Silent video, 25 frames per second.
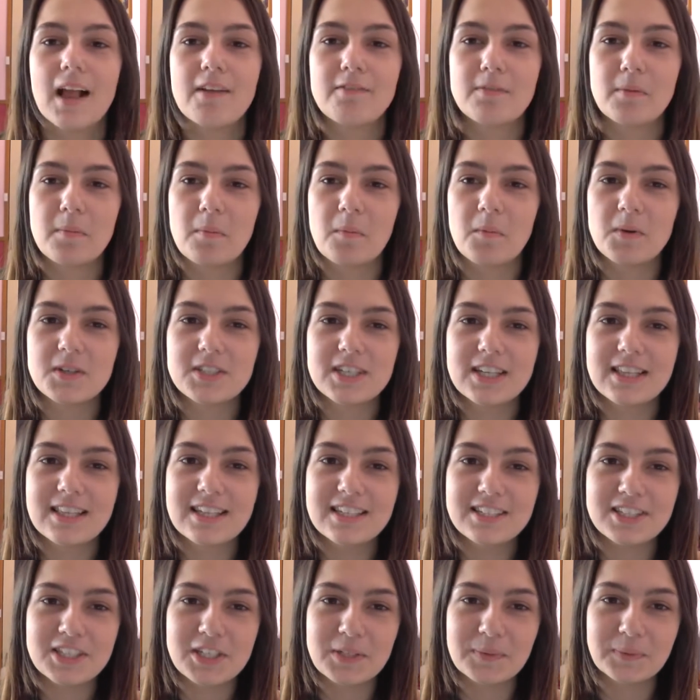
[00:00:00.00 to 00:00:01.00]
If you've been watching
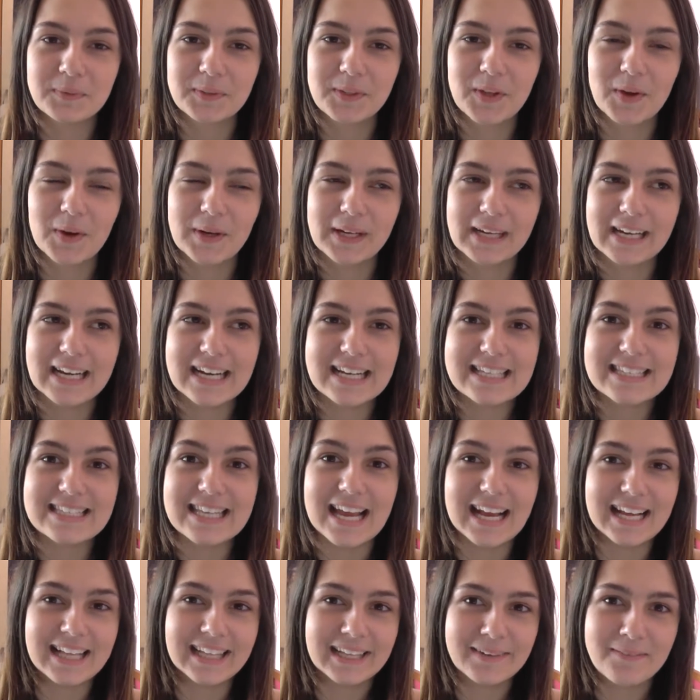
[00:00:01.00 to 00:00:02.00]
this, you will know
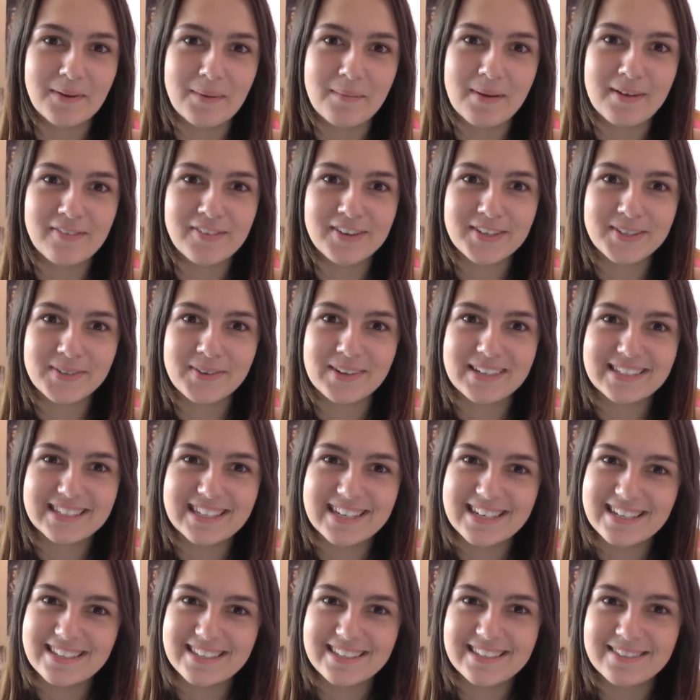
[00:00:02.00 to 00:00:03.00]
exactly what my first
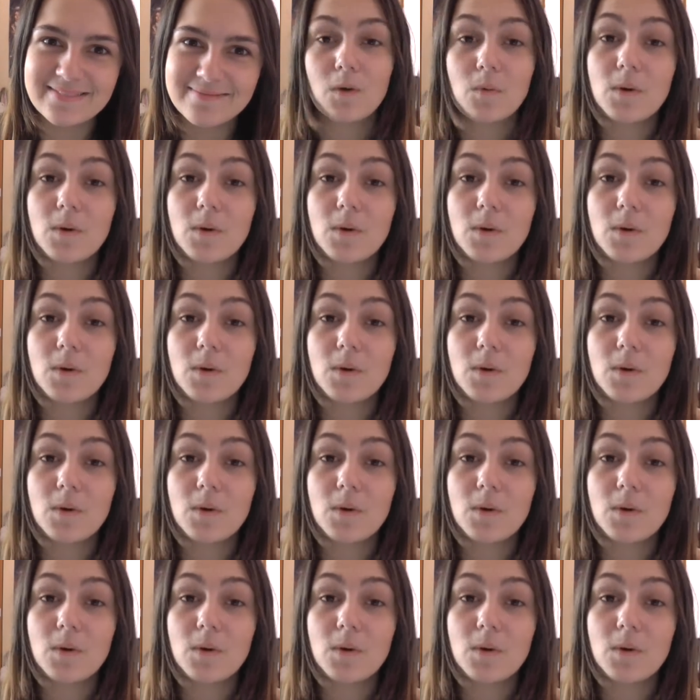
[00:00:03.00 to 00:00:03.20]
question is.